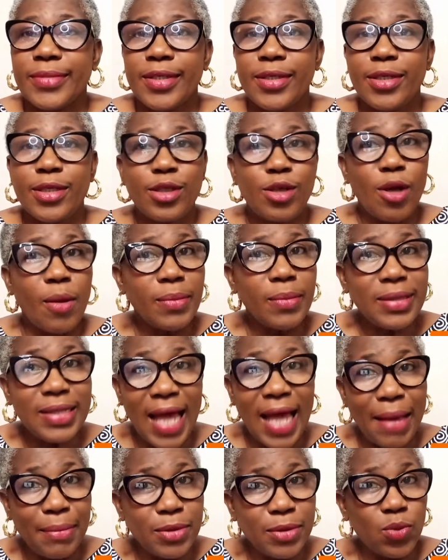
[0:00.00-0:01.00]

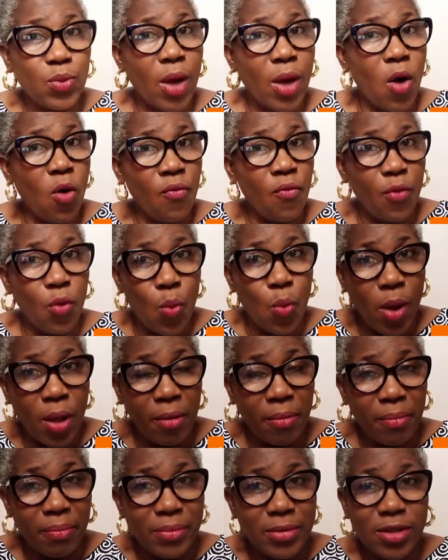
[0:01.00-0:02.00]
Sometimes we are
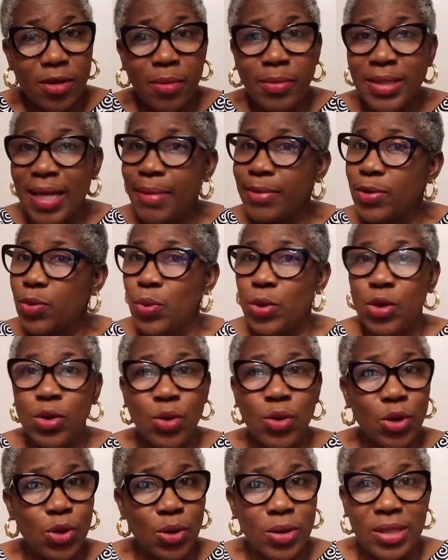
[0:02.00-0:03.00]
overwhelmed. Sometimes we do
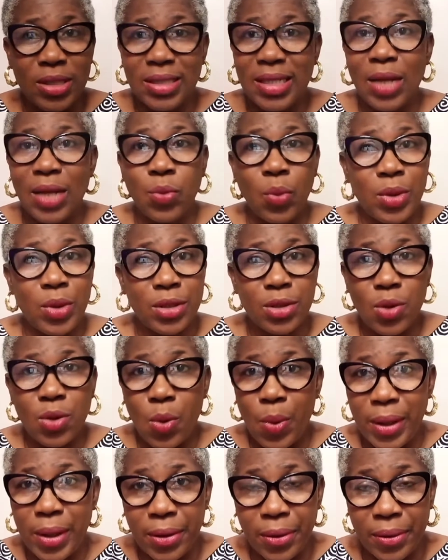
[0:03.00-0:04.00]
not understand what is
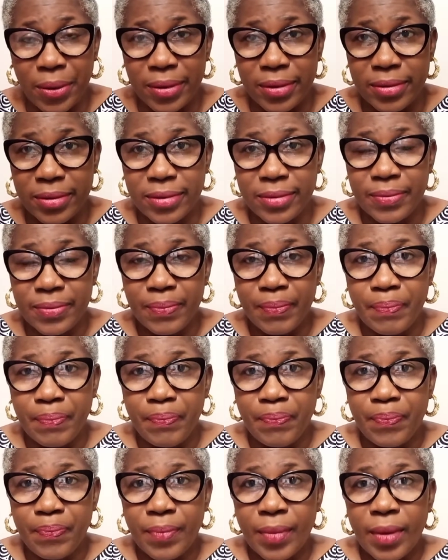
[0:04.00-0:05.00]
going on.
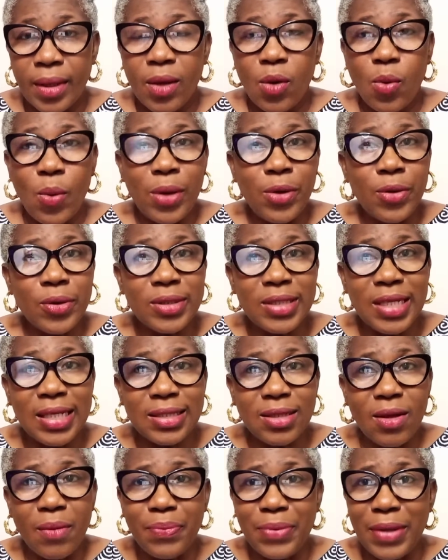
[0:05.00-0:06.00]
When you see
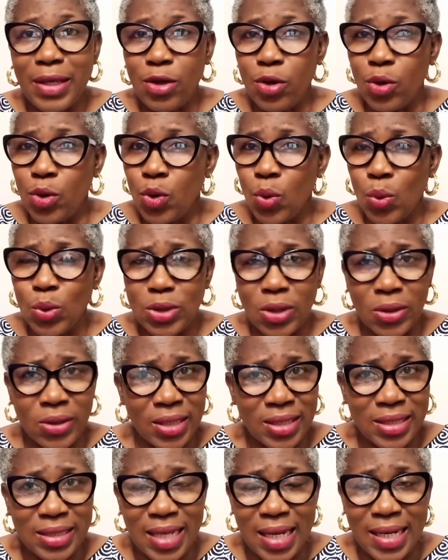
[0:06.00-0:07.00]
something you don't
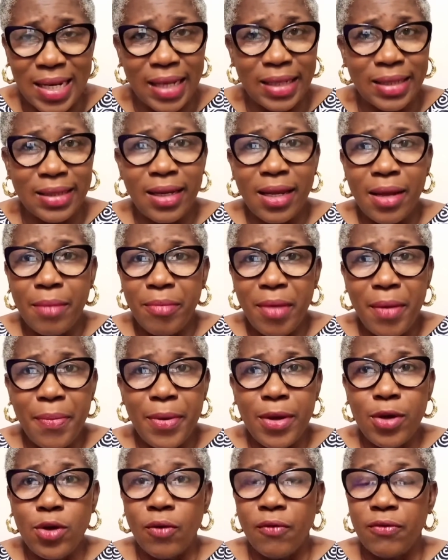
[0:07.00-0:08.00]
understand, and
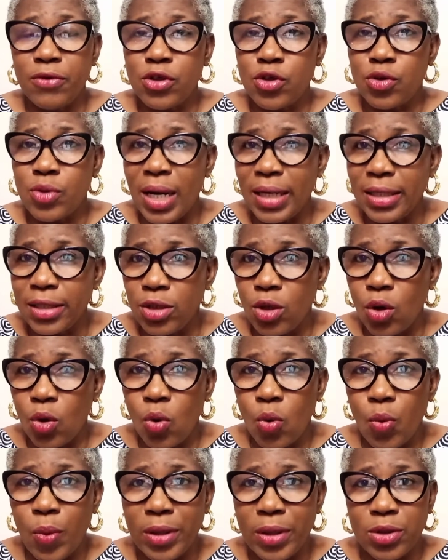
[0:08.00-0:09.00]
maybe you've tried in your
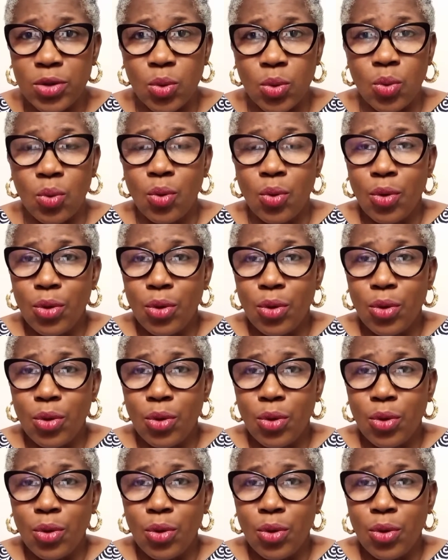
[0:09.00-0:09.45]
own way to